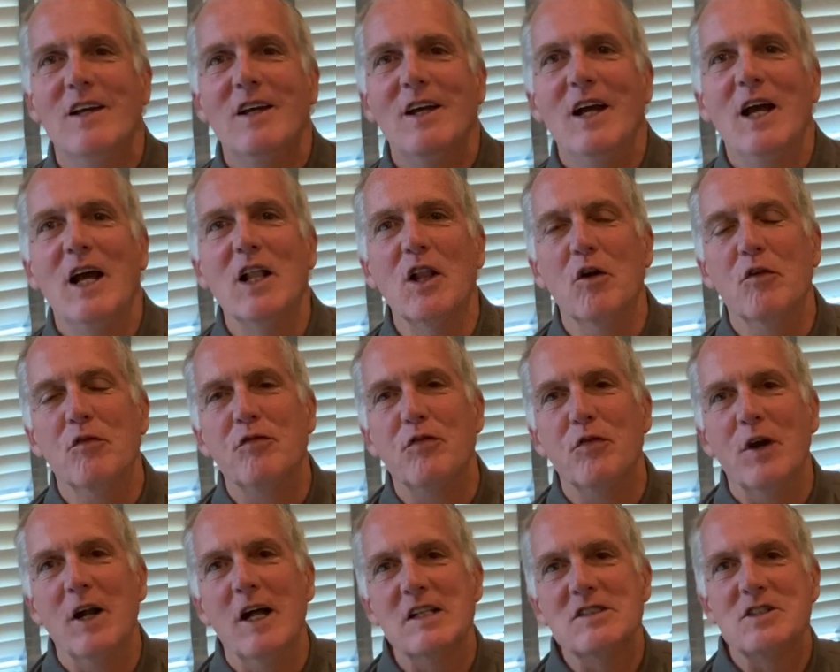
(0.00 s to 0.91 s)
Hello,
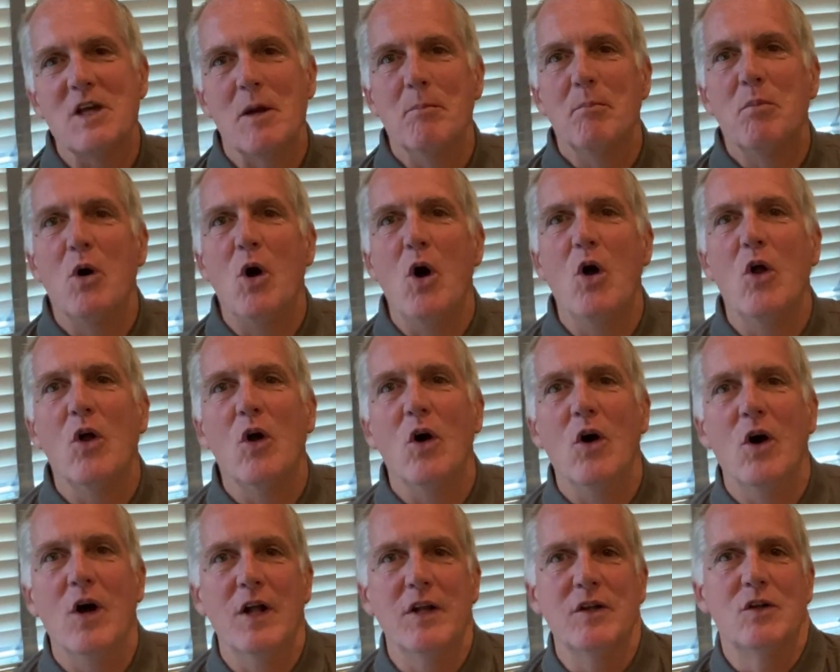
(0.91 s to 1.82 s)
friends. I'm Paul
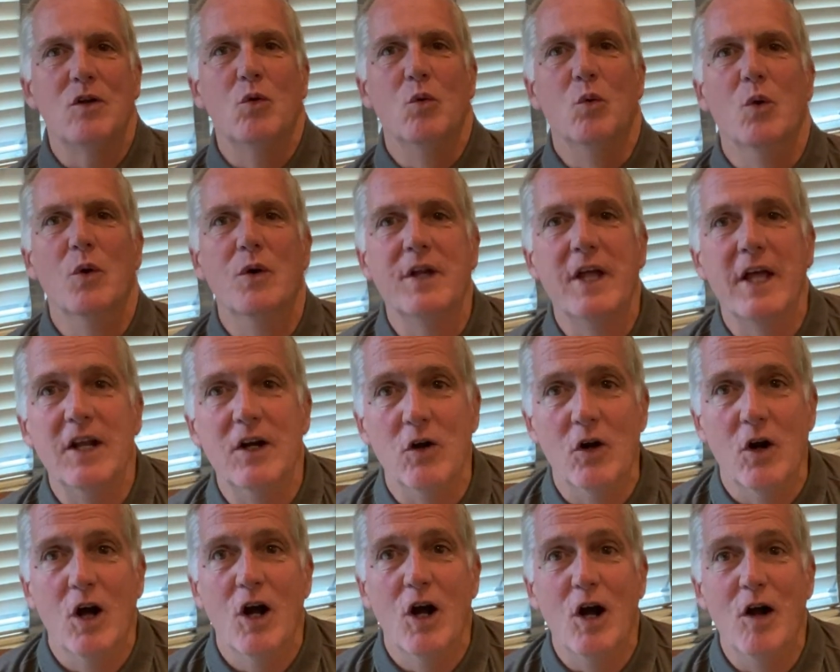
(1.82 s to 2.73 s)
Hahn, coordinator
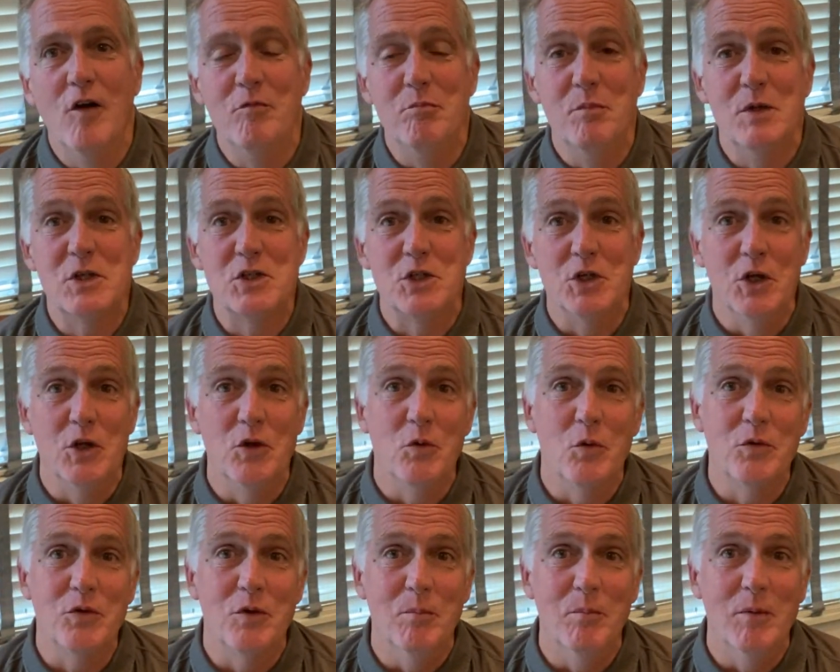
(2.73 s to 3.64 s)
of Mission in
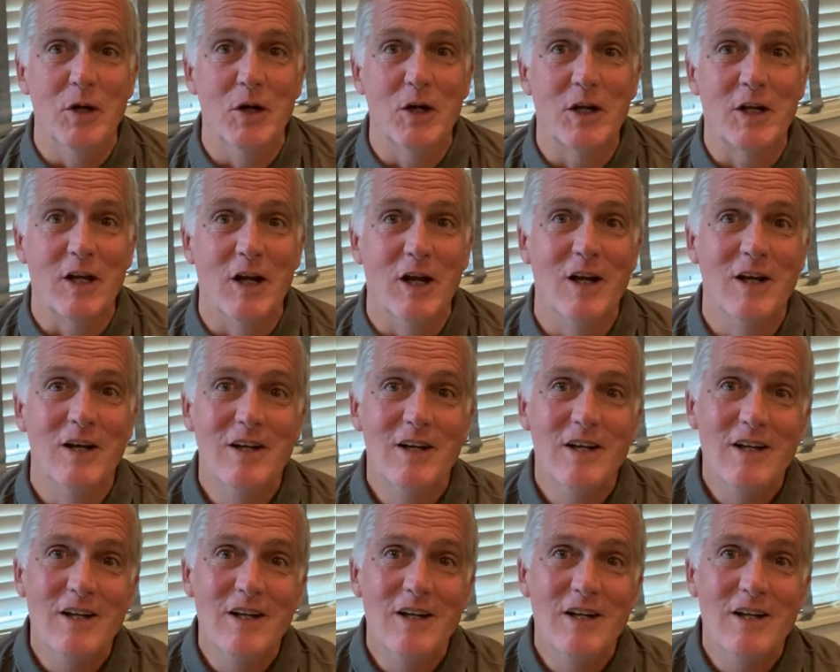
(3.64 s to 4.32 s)
North America.